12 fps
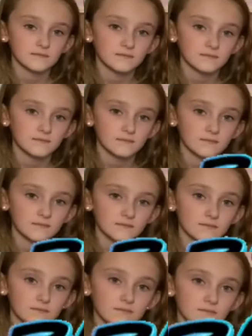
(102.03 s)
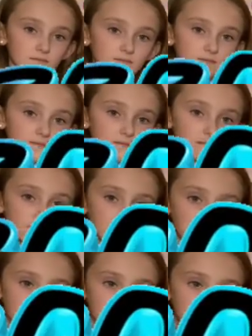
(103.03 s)
And here you'll see we have
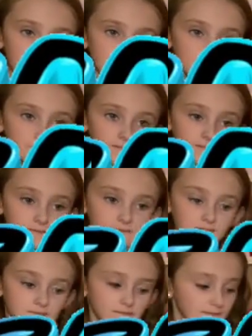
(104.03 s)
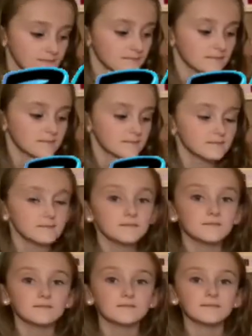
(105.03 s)
number two,
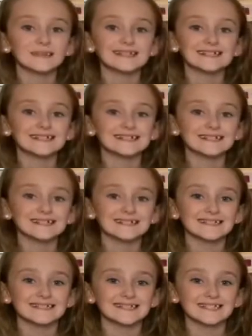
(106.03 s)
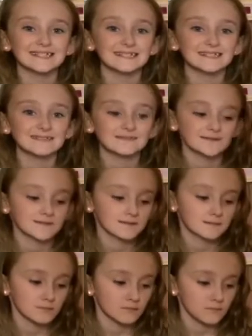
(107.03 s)
and we have
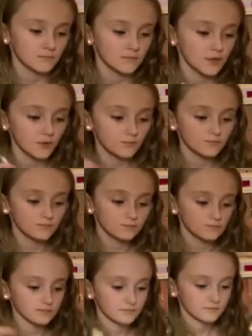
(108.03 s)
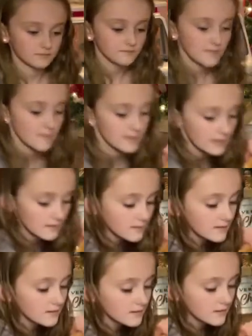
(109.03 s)
number three and four. Mommy,
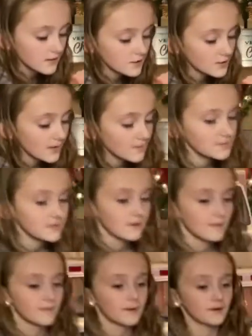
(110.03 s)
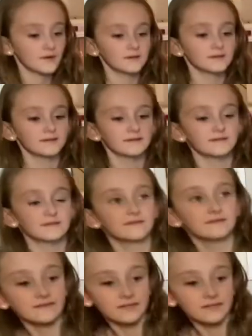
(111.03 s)
oh. Thank you.